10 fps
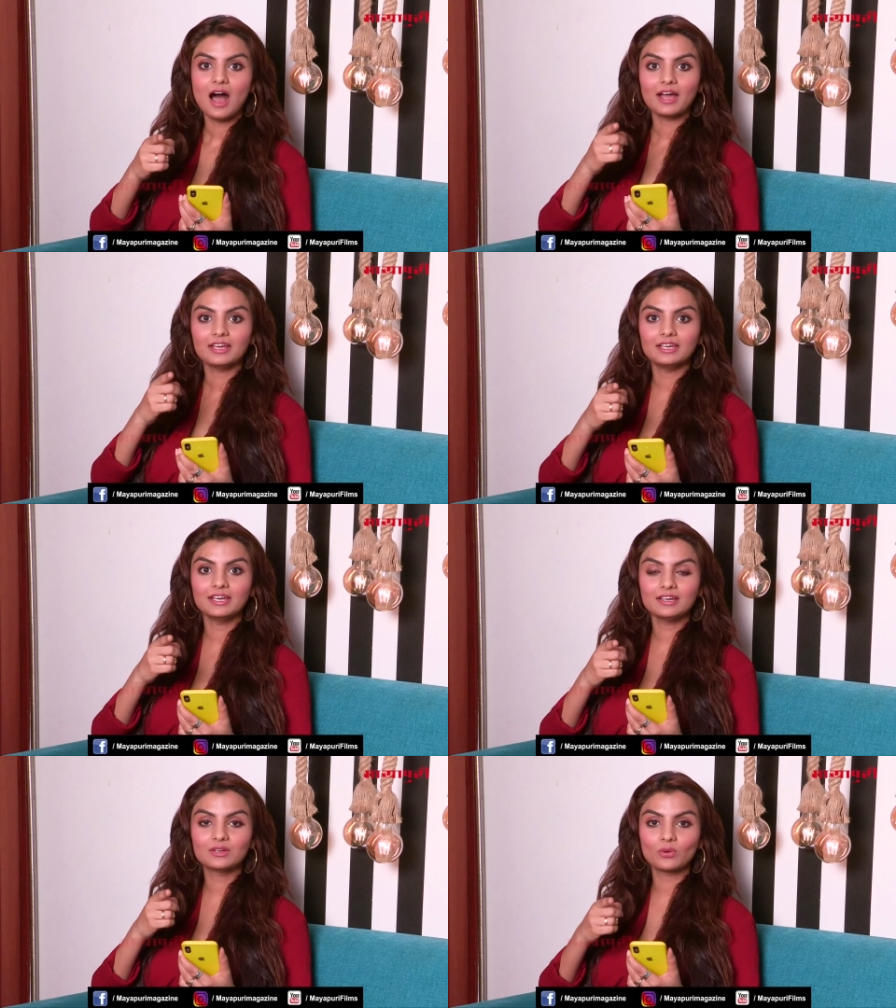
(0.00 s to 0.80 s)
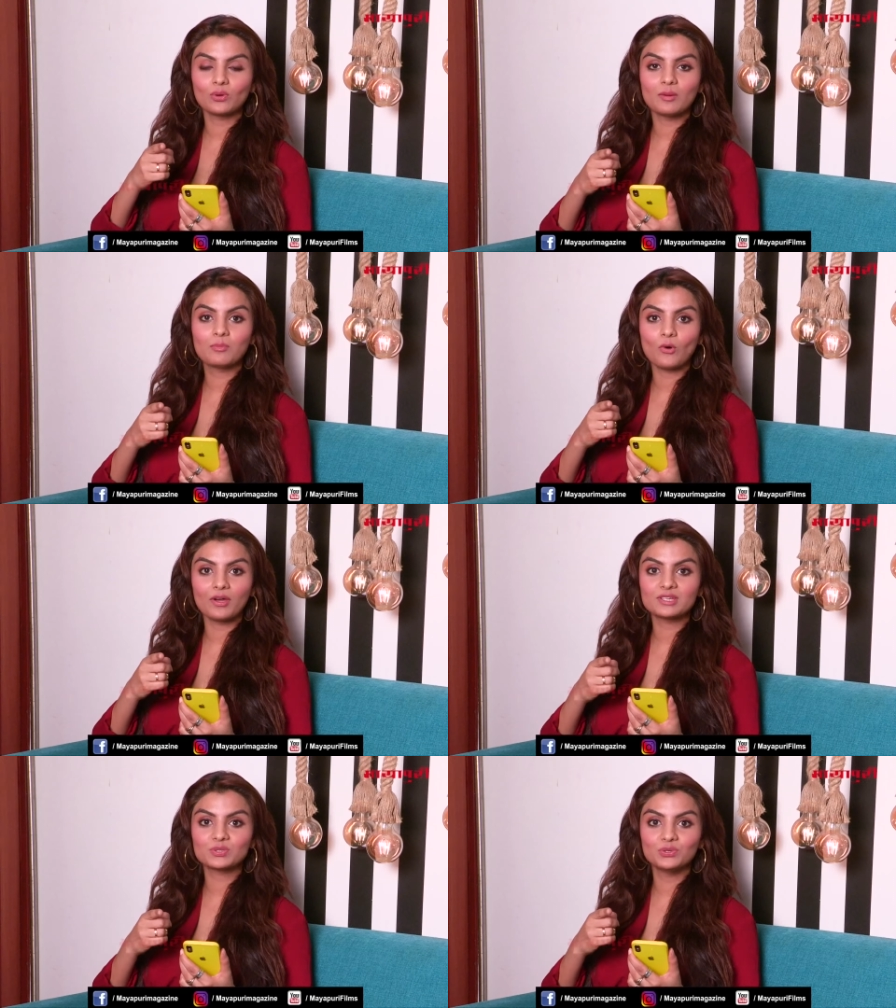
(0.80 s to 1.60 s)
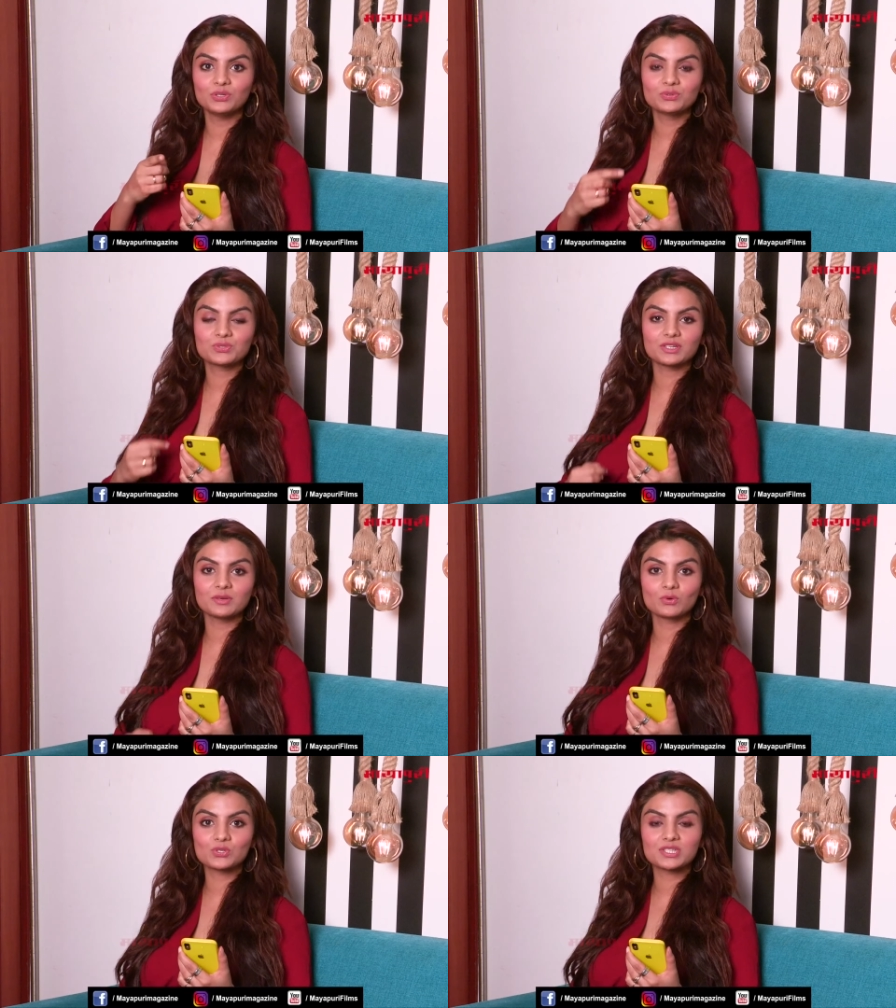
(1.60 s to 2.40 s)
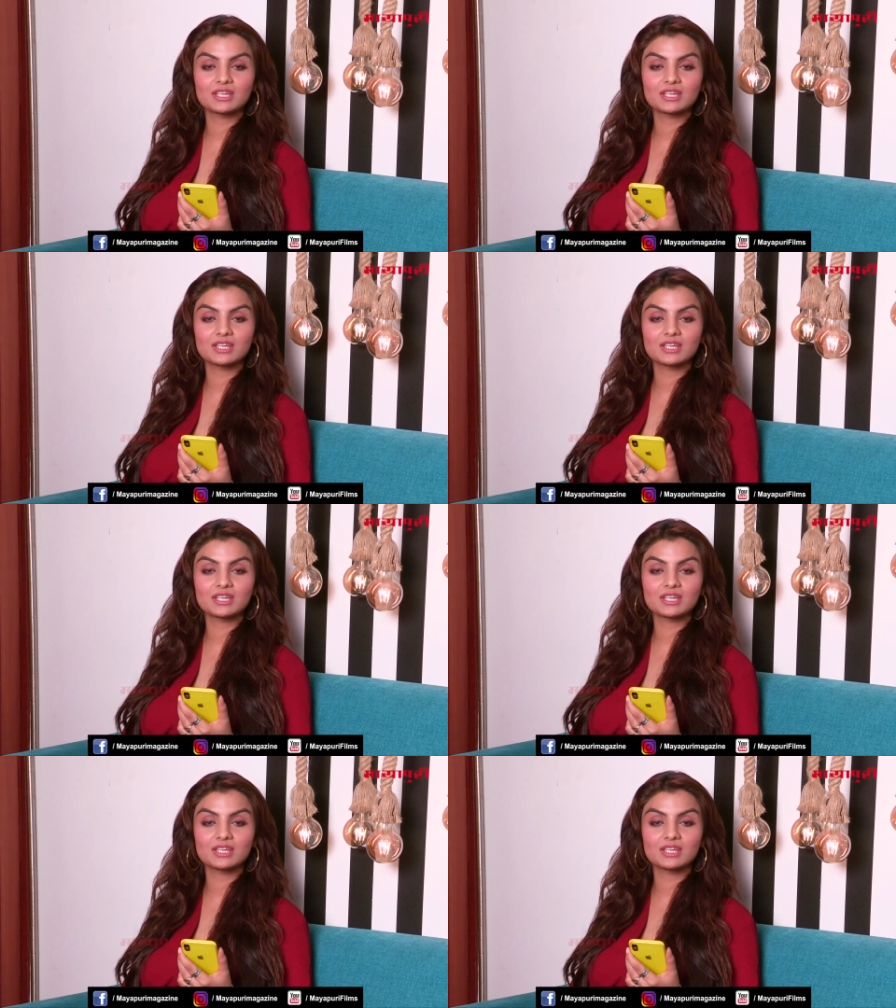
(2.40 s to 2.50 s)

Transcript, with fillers: I hate grown up boys who use emojis.